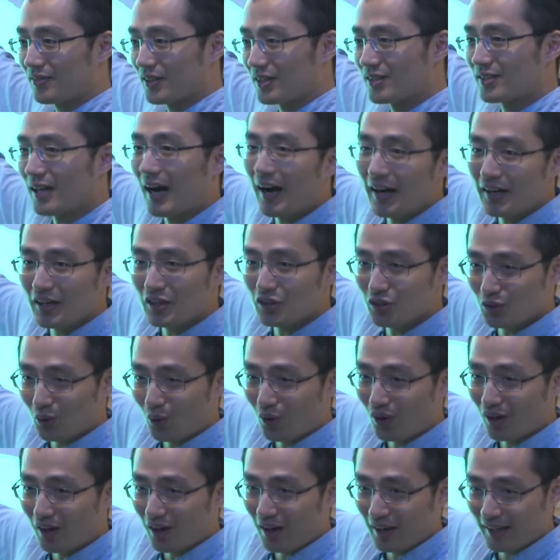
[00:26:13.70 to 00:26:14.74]
the
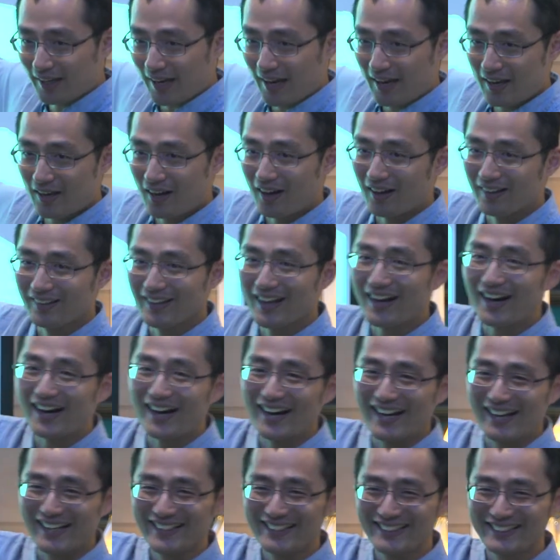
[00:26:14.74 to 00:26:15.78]
dinosaur again
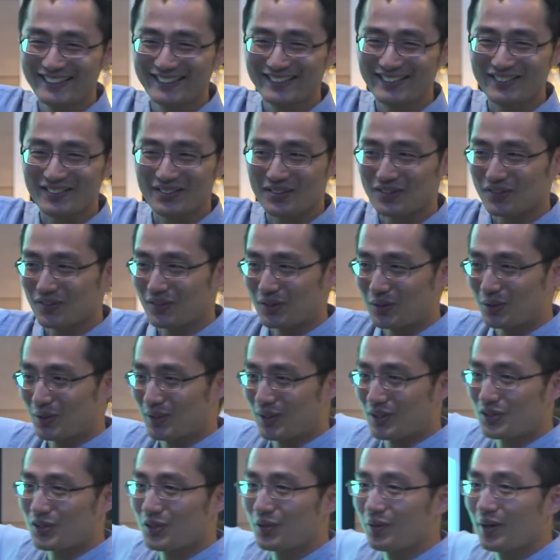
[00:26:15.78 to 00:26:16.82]
online, which is the
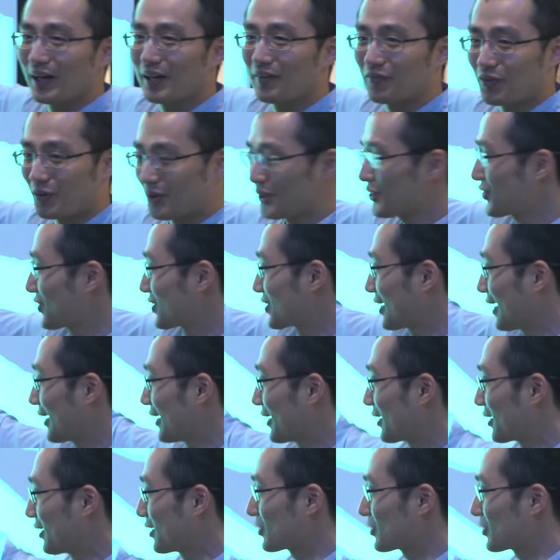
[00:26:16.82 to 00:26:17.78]
traditional way of course designing.